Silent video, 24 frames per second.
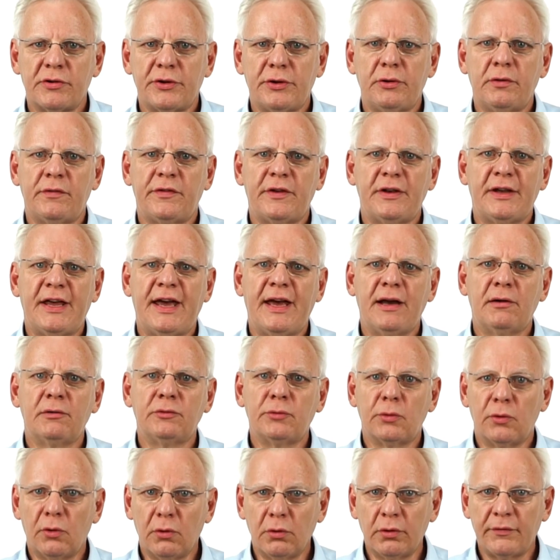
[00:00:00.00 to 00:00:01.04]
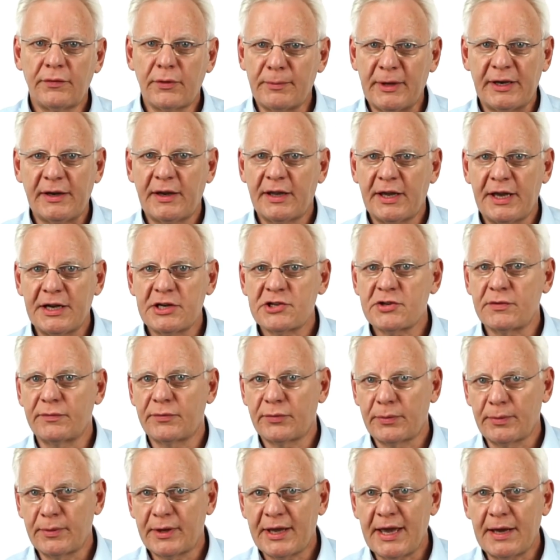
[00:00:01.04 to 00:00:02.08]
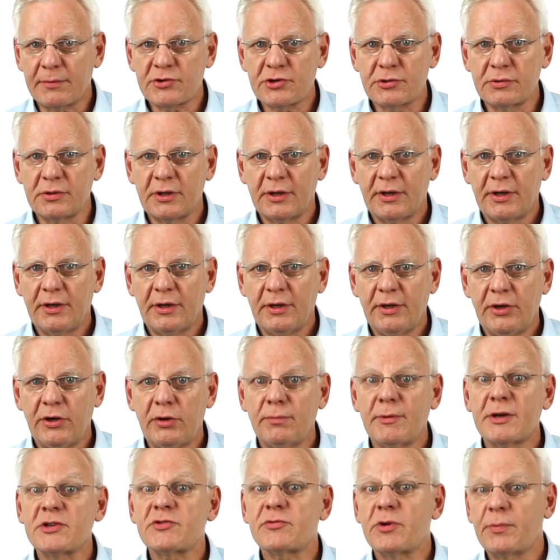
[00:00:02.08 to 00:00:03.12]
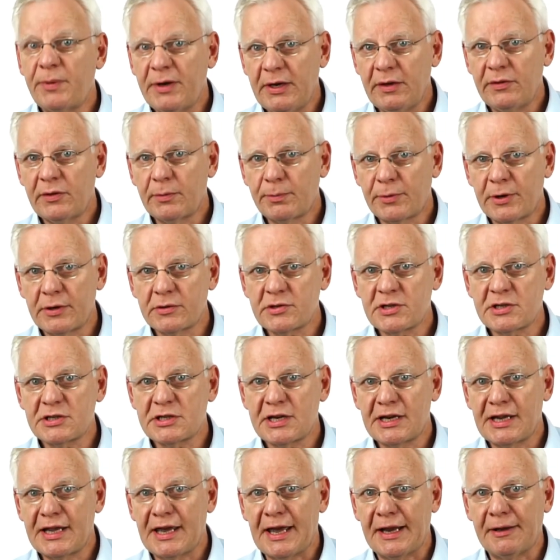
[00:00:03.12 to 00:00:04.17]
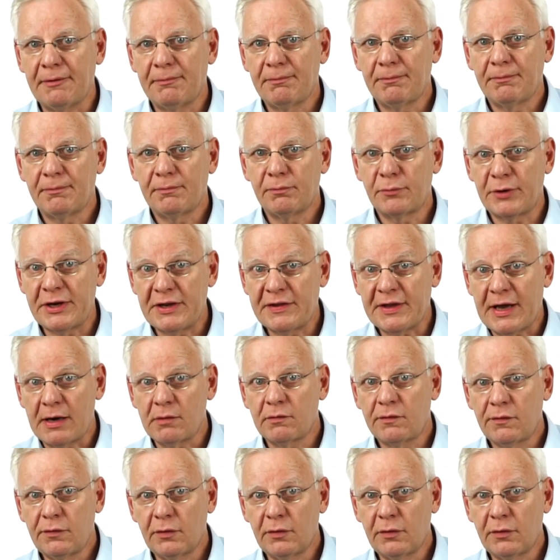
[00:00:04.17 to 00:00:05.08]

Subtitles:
that you've inhaled all of the medication from the capsule, you must repeat the process again. Breathe out